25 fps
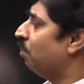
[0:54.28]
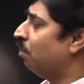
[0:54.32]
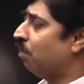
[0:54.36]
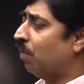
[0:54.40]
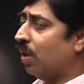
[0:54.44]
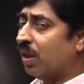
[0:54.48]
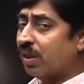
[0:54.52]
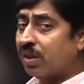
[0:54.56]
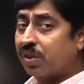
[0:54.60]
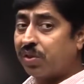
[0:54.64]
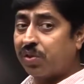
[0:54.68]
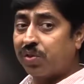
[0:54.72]

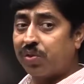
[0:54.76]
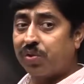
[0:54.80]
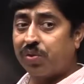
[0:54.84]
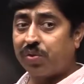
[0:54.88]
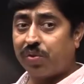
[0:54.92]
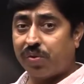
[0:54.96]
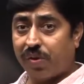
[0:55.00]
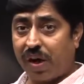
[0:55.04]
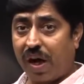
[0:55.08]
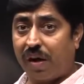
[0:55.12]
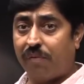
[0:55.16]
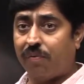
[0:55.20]
must
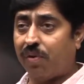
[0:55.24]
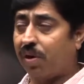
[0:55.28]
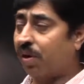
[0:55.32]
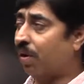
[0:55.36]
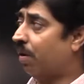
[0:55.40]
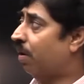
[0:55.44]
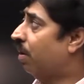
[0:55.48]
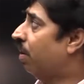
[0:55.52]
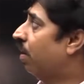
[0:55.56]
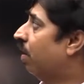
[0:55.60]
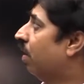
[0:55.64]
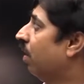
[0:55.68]
travel
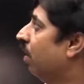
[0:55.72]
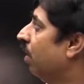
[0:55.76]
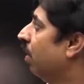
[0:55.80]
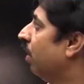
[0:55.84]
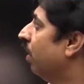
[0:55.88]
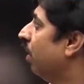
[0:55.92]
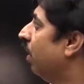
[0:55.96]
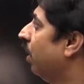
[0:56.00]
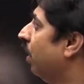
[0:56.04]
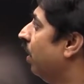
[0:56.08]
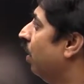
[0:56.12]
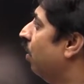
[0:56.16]

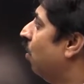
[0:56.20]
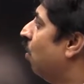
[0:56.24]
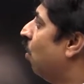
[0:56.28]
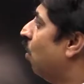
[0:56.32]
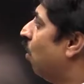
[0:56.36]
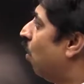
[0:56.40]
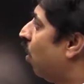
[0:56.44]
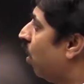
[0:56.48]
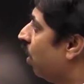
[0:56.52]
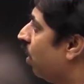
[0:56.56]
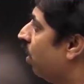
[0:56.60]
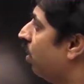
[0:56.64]
in
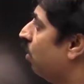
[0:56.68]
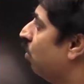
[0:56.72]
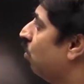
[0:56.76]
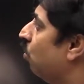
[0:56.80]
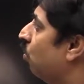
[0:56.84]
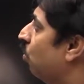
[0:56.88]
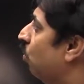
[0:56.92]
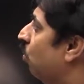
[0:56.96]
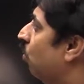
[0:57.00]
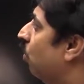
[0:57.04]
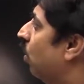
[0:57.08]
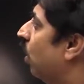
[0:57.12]
order
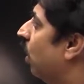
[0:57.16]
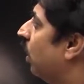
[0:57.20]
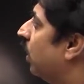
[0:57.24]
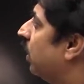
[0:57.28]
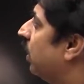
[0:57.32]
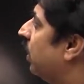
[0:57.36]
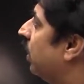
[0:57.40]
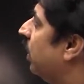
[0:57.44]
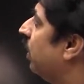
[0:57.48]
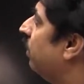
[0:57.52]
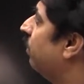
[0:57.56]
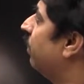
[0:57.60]
to
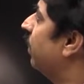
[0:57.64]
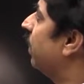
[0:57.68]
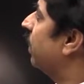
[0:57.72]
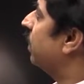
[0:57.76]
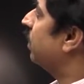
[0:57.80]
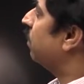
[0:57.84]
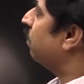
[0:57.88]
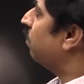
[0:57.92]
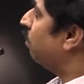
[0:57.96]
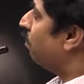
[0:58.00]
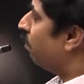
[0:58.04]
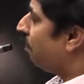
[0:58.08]
achieve
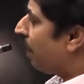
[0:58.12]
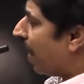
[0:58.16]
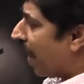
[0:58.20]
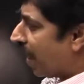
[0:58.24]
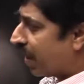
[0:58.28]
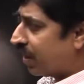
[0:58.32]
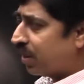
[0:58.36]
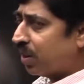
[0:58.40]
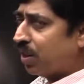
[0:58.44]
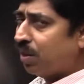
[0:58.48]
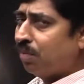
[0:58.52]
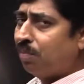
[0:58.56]
its
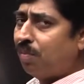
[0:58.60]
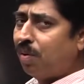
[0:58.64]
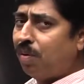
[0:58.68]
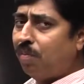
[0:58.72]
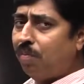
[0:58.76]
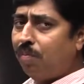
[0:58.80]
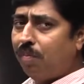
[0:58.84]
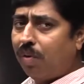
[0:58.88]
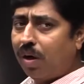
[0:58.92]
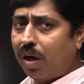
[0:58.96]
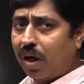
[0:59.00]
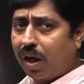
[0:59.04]

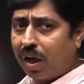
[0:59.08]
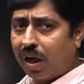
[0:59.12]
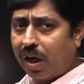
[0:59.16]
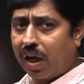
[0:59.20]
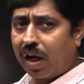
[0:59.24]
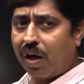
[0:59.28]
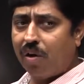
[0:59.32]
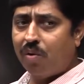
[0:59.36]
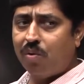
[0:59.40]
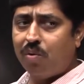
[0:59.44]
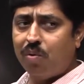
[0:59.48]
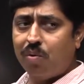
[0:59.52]
maximum
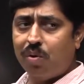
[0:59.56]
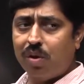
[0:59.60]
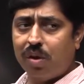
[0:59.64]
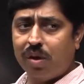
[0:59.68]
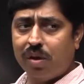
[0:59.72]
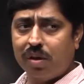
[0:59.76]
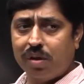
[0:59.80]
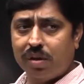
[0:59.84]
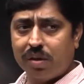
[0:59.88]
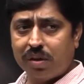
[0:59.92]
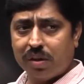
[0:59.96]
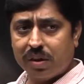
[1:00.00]
allowed
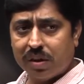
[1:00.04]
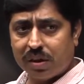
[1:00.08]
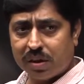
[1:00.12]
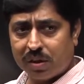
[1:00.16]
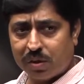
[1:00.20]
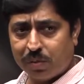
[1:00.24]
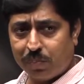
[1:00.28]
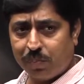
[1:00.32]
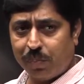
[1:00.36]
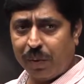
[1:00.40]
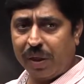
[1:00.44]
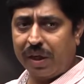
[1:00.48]

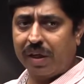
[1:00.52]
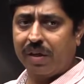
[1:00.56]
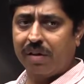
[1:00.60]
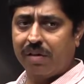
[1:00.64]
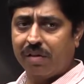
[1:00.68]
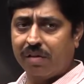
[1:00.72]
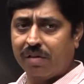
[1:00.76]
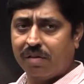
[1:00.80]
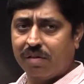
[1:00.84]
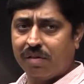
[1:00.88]
speed